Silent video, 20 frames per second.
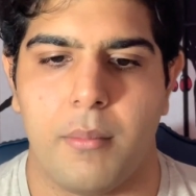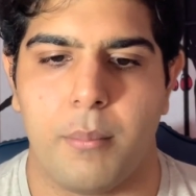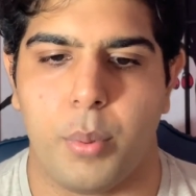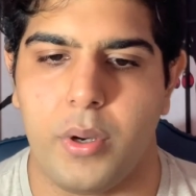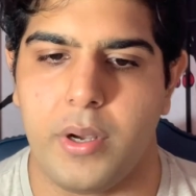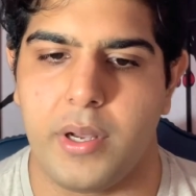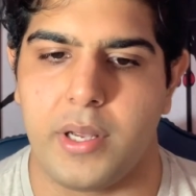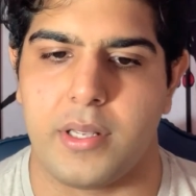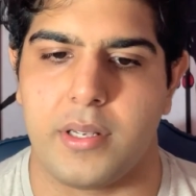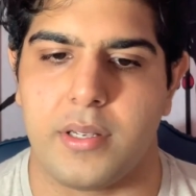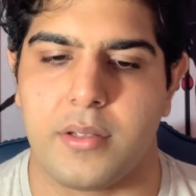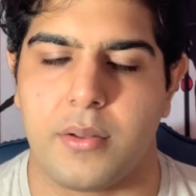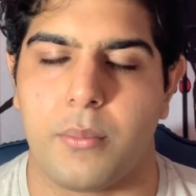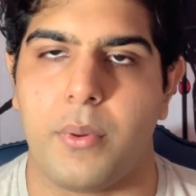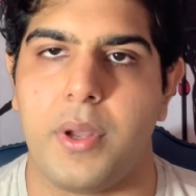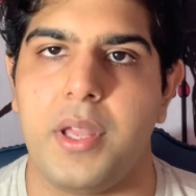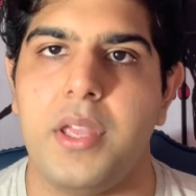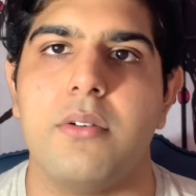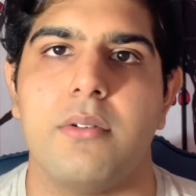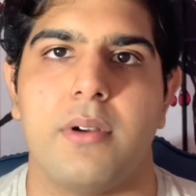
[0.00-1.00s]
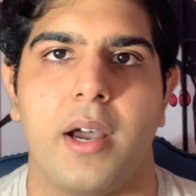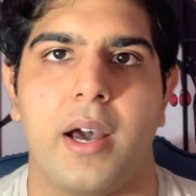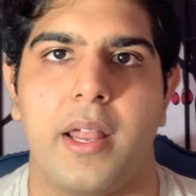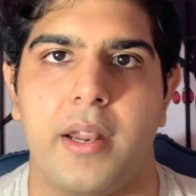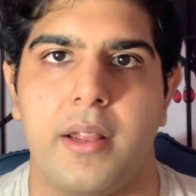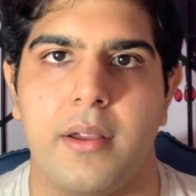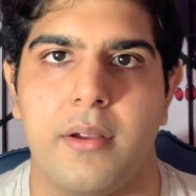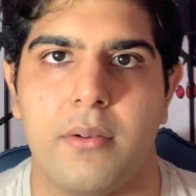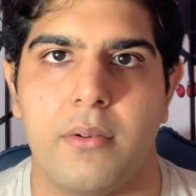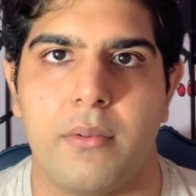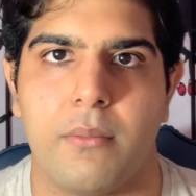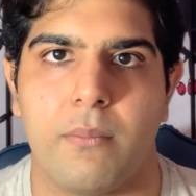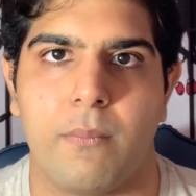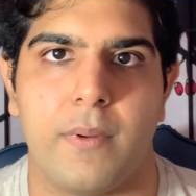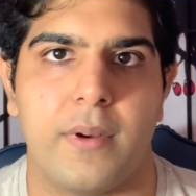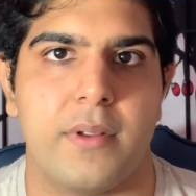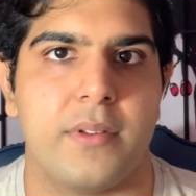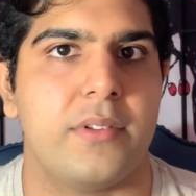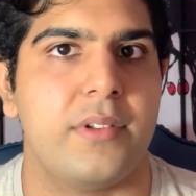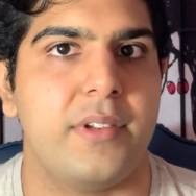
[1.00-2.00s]
but the way you got it
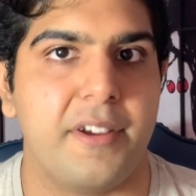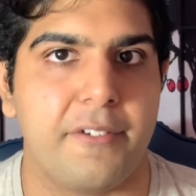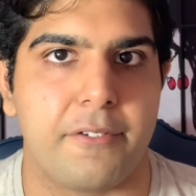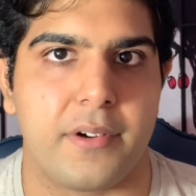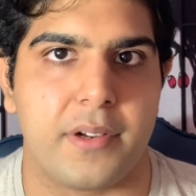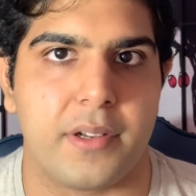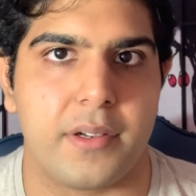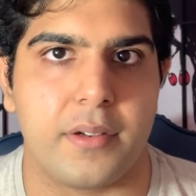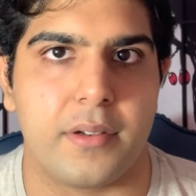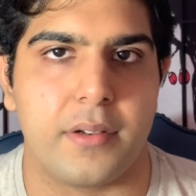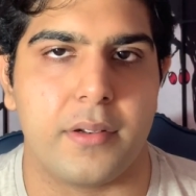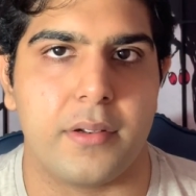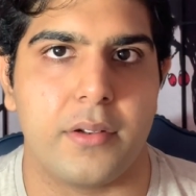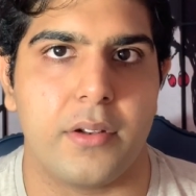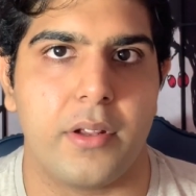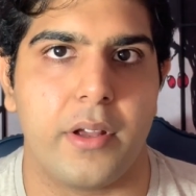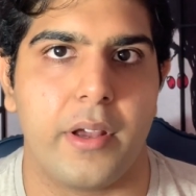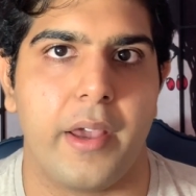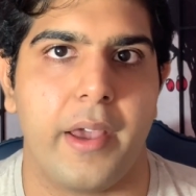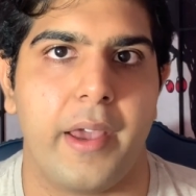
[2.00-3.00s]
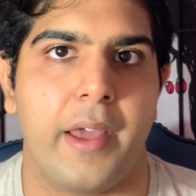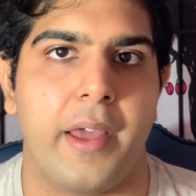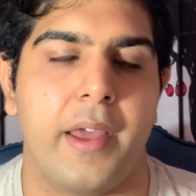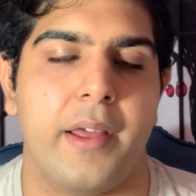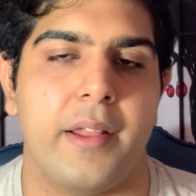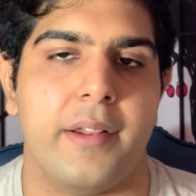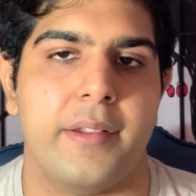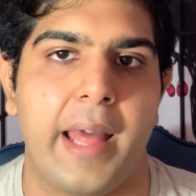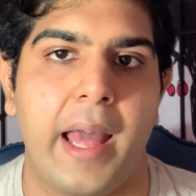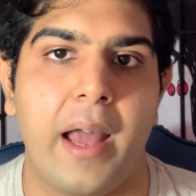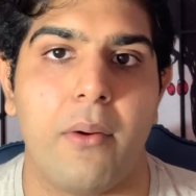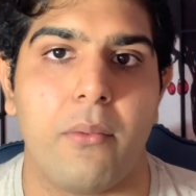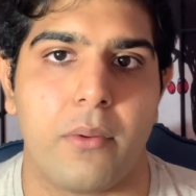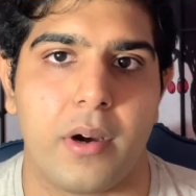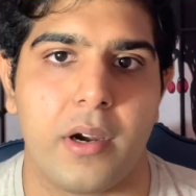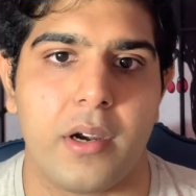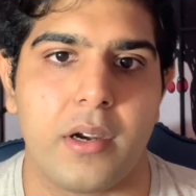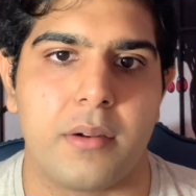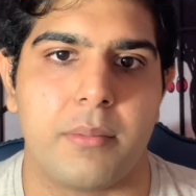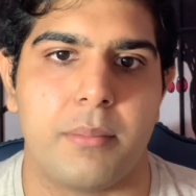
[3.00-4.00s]
was different. And that
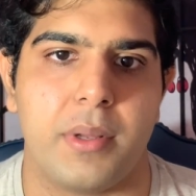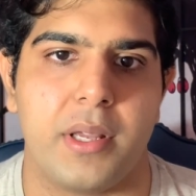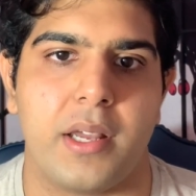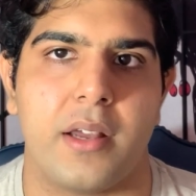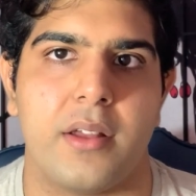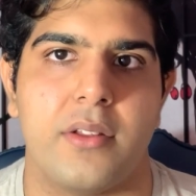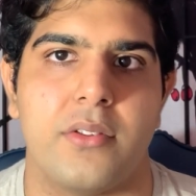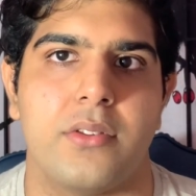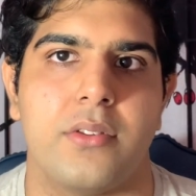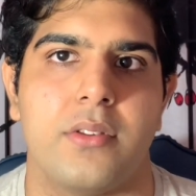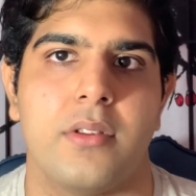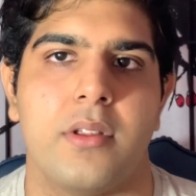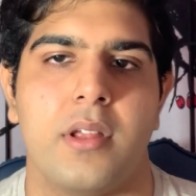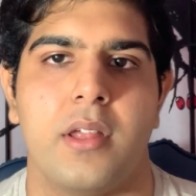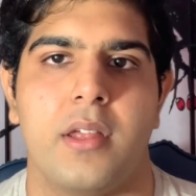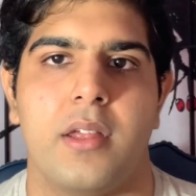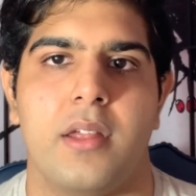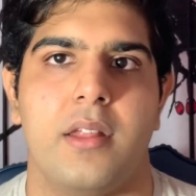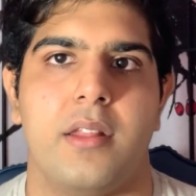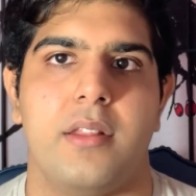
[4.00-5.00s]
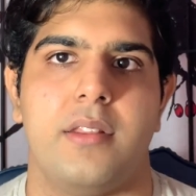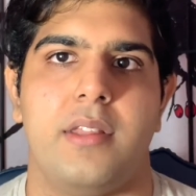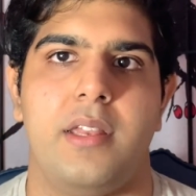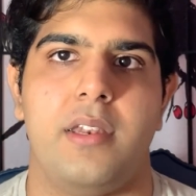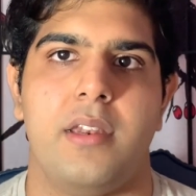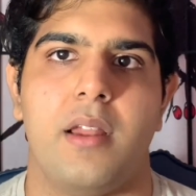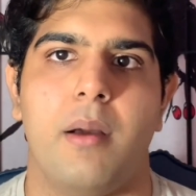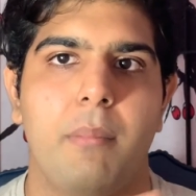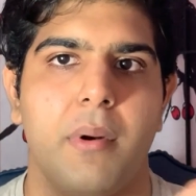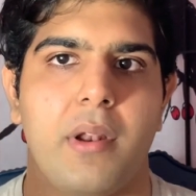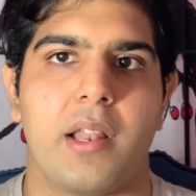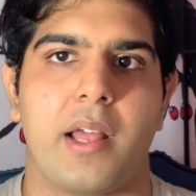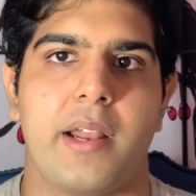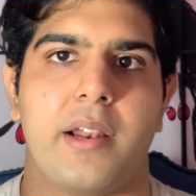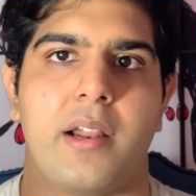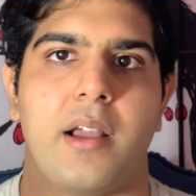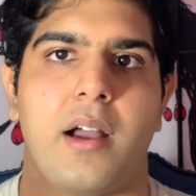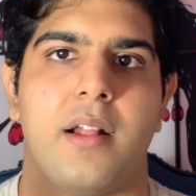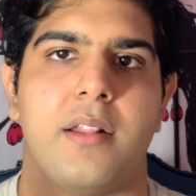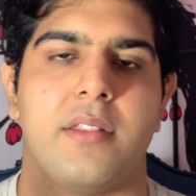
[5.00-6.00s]
worked because the number
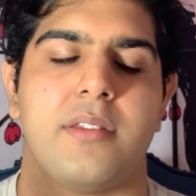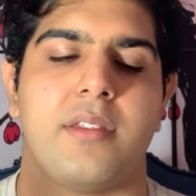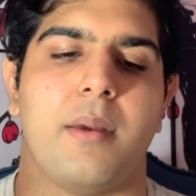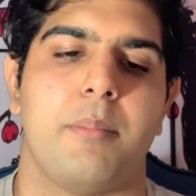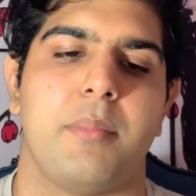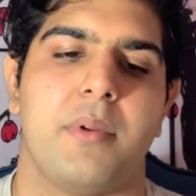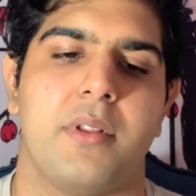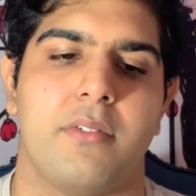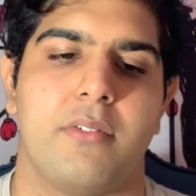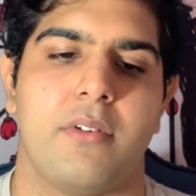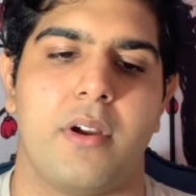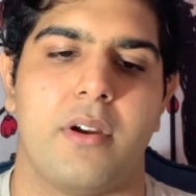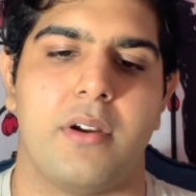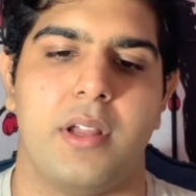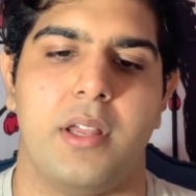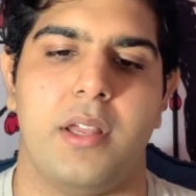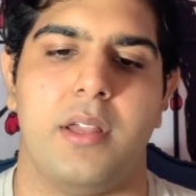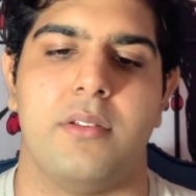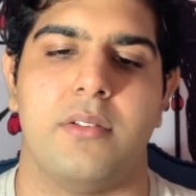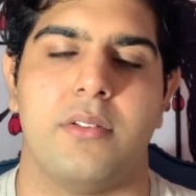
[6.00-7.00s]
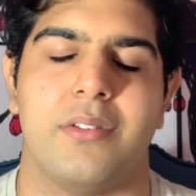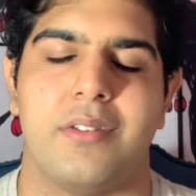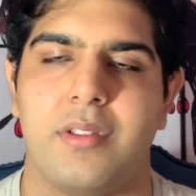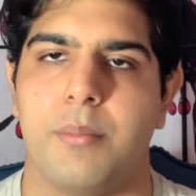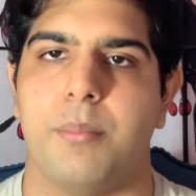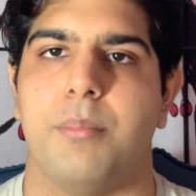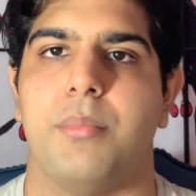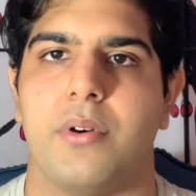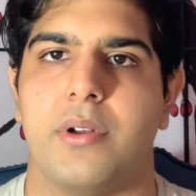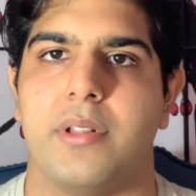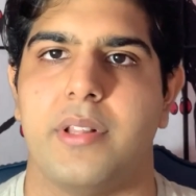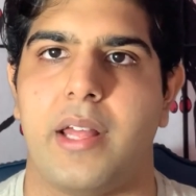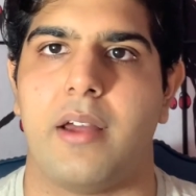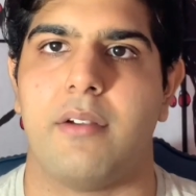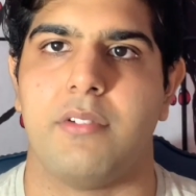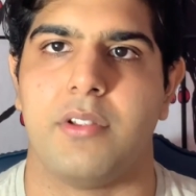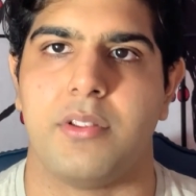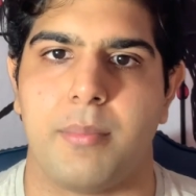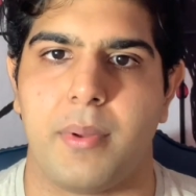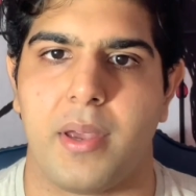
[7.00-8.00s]
line concept is very simple in
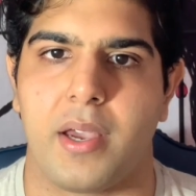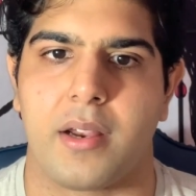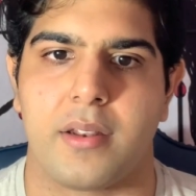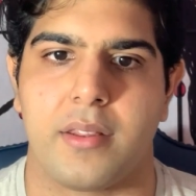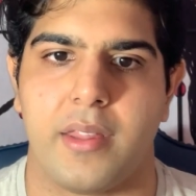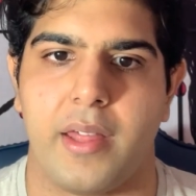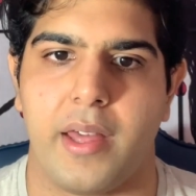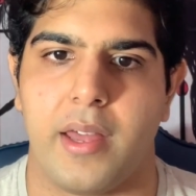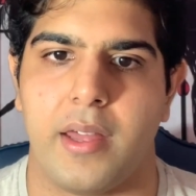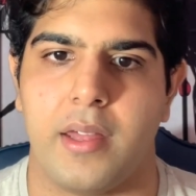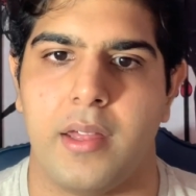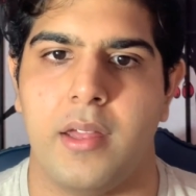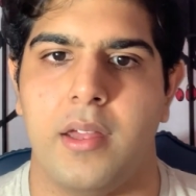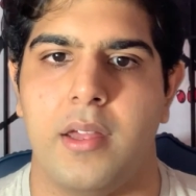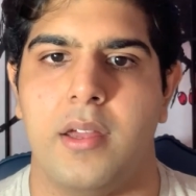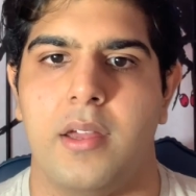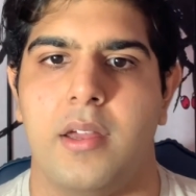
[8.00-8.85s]
that respect, that